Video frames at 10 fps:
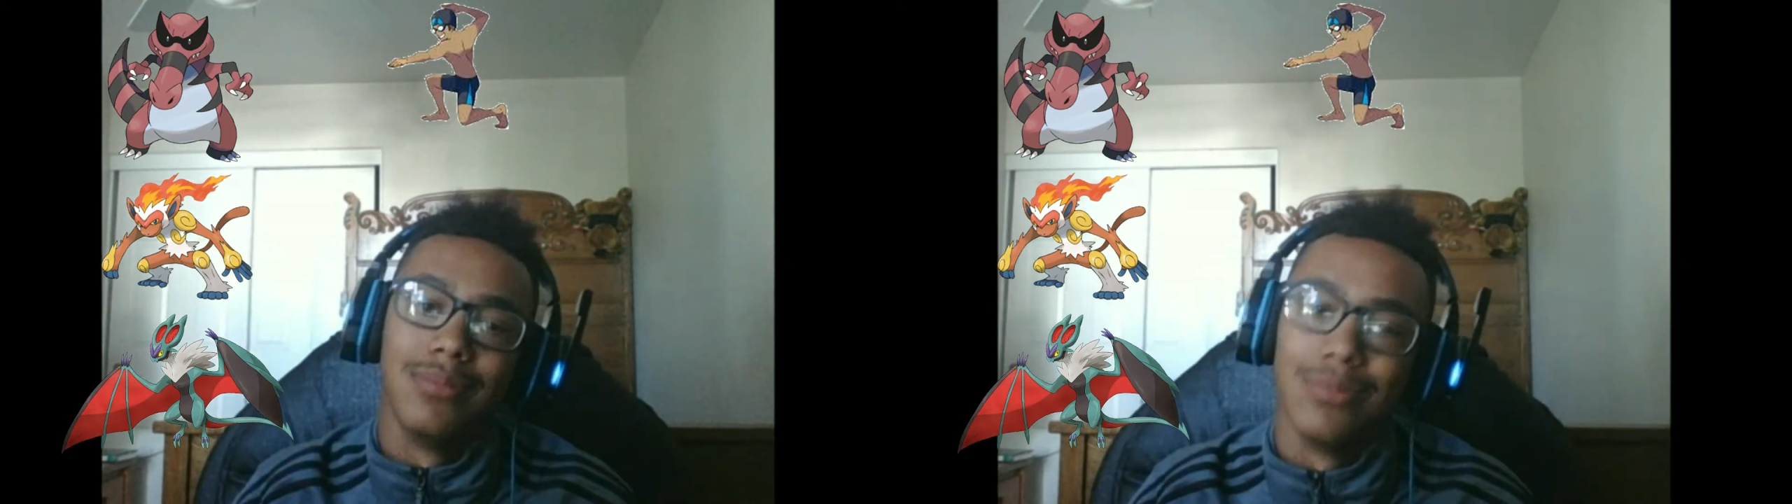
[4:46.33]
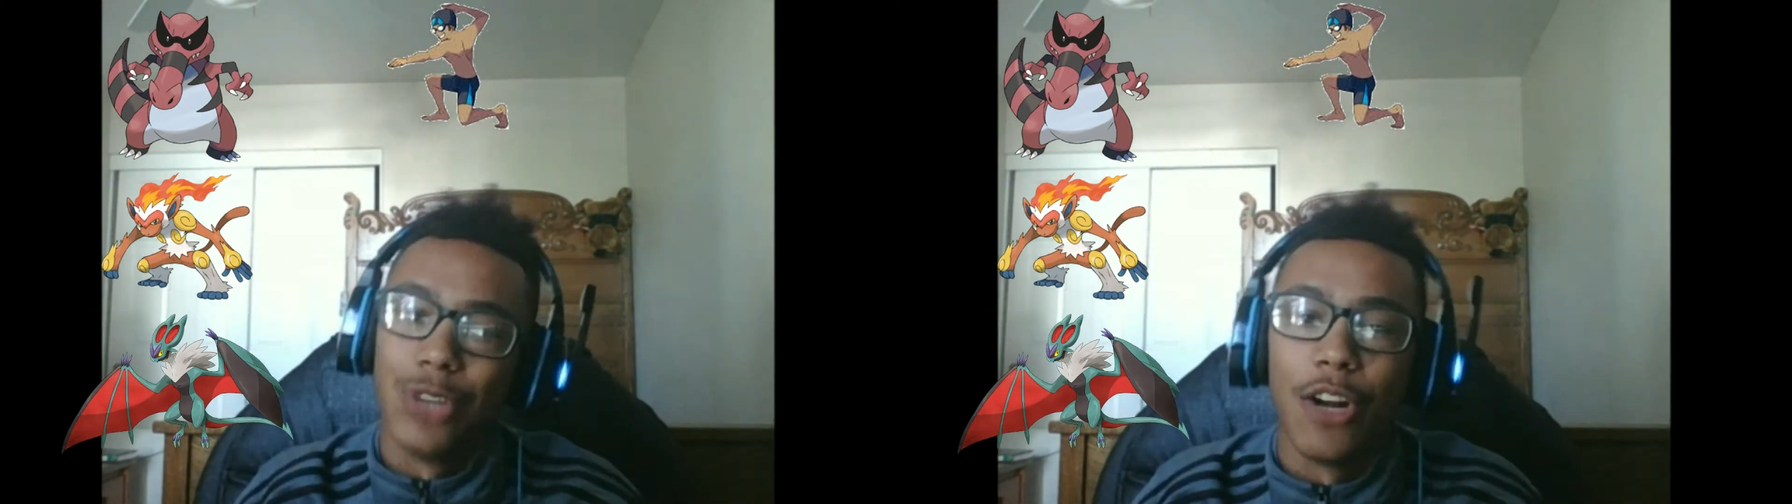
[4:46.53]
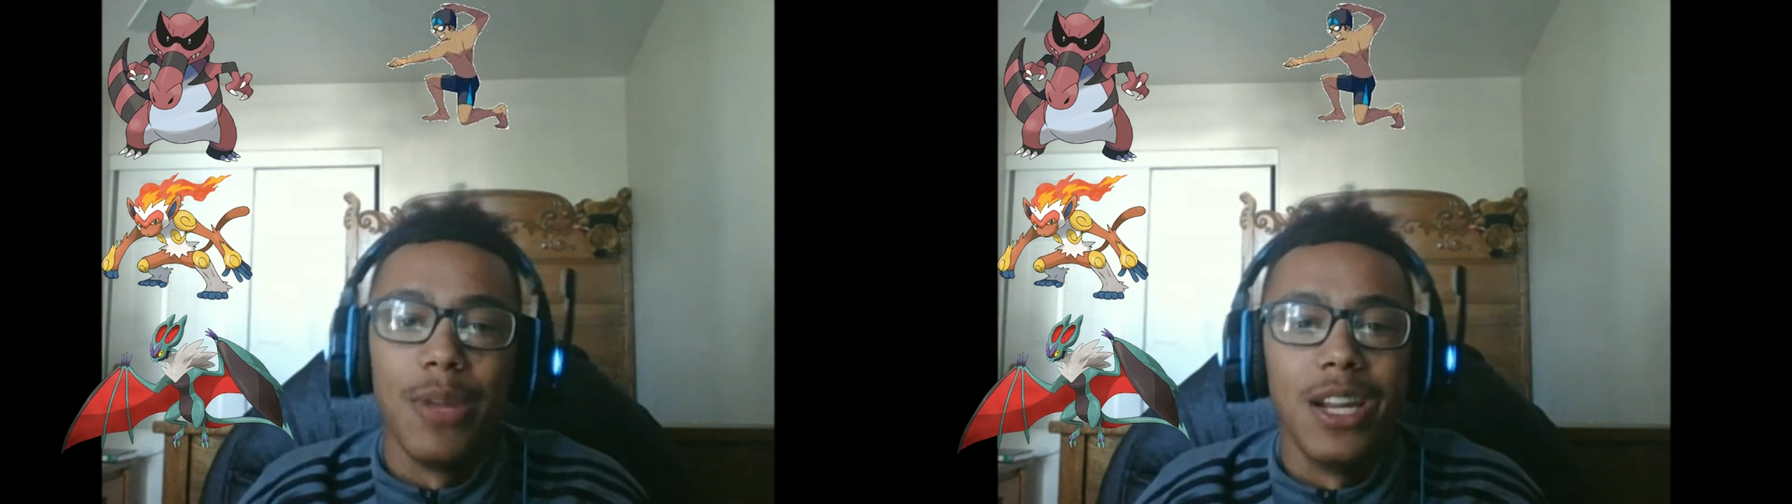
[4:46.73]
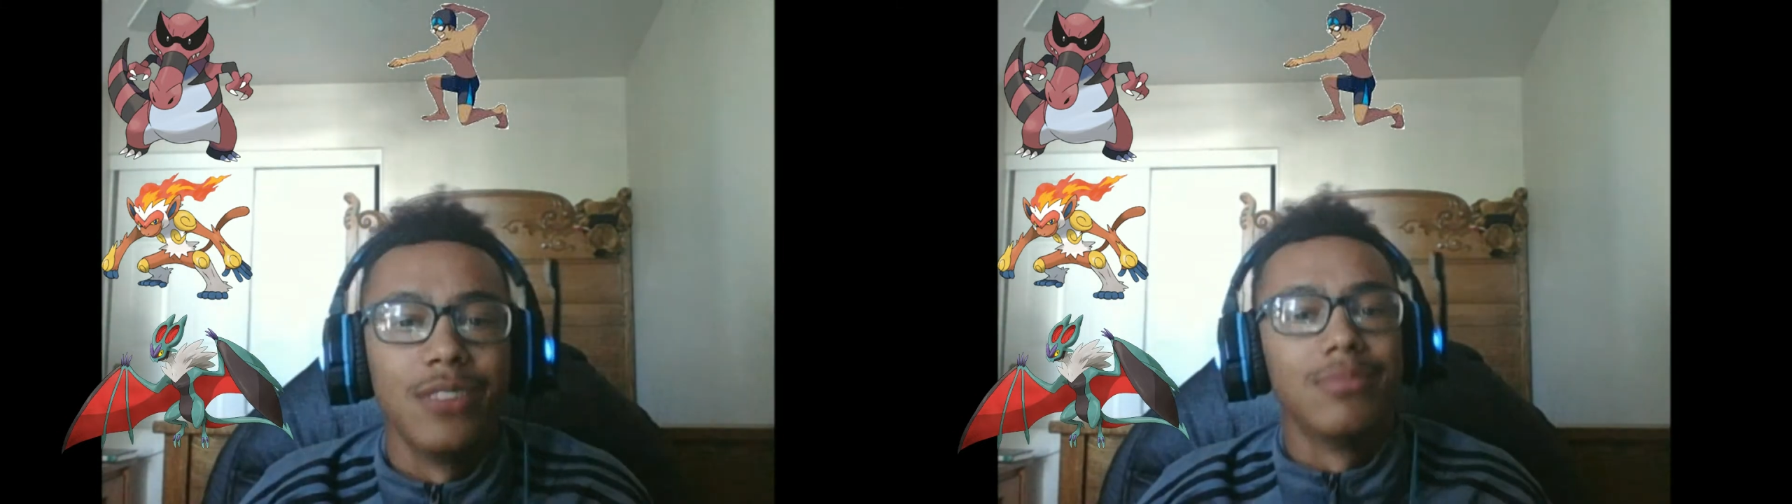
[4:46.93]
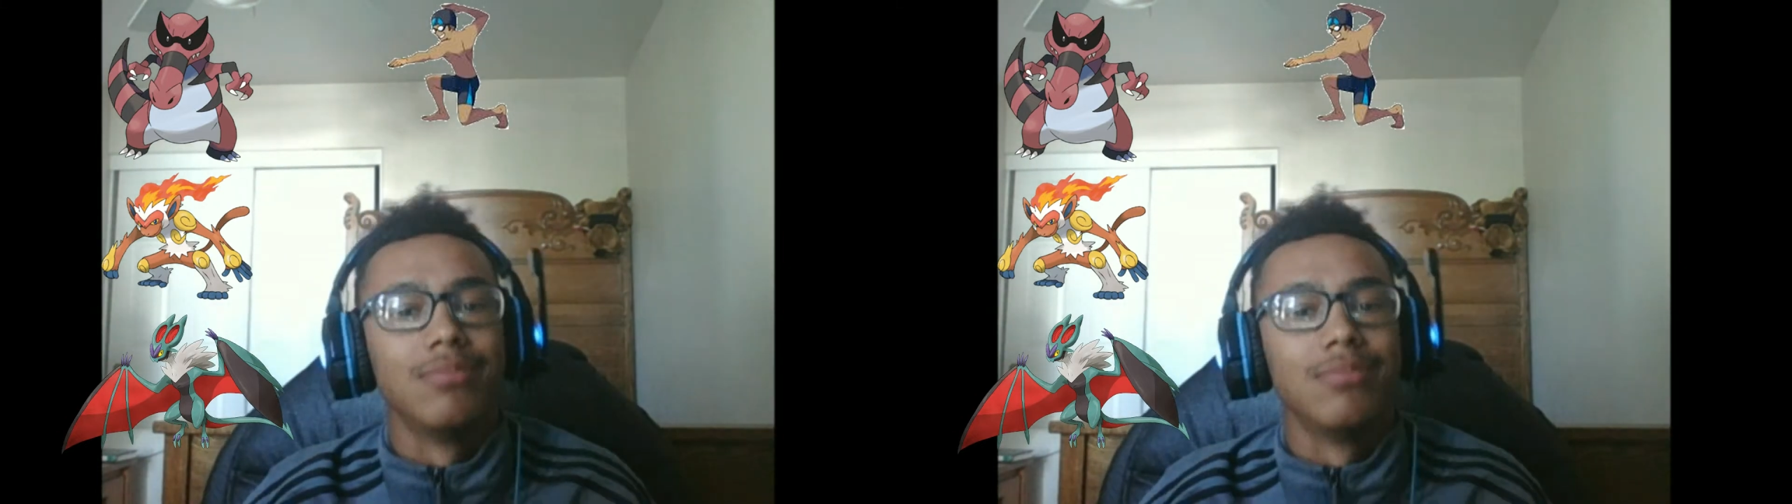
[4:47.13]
Draco Meteor.